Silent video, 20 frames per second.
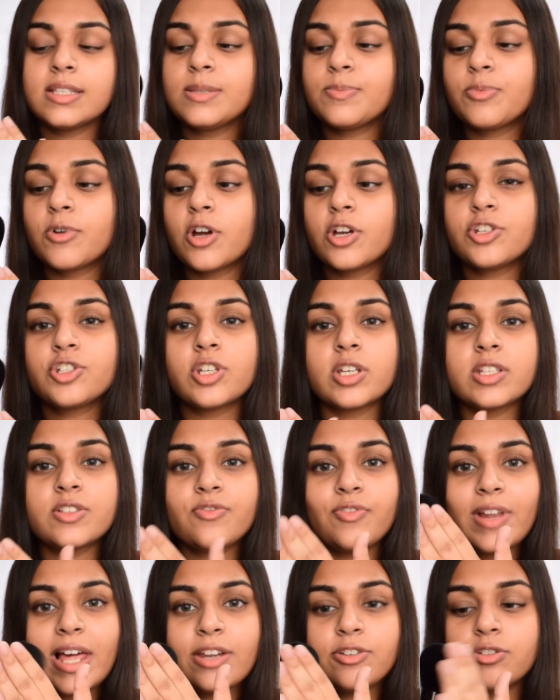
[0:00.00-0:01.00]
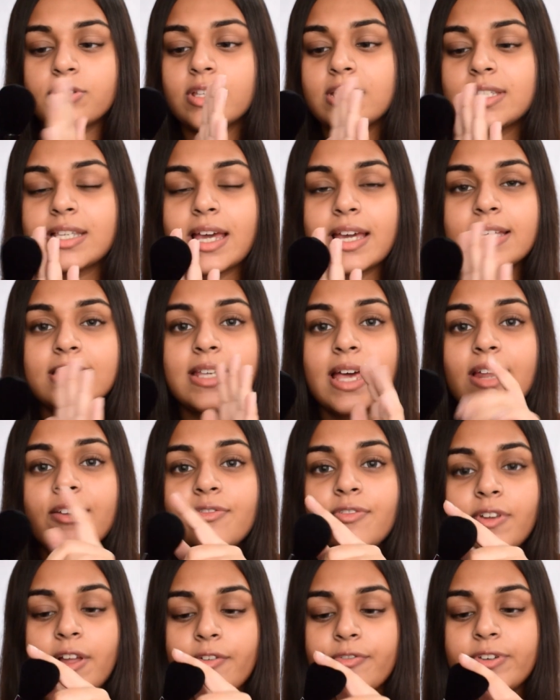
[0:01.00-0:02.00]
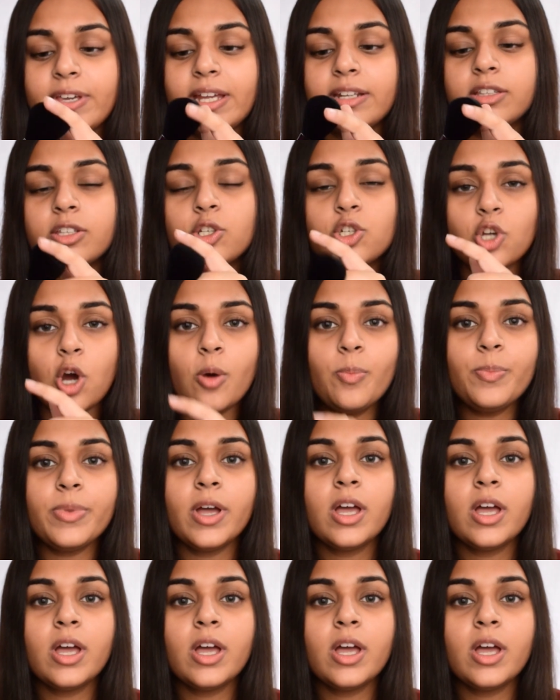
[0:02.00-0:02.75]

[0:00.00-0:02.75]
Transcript: Brush is flat on the sides and fluffy at the top.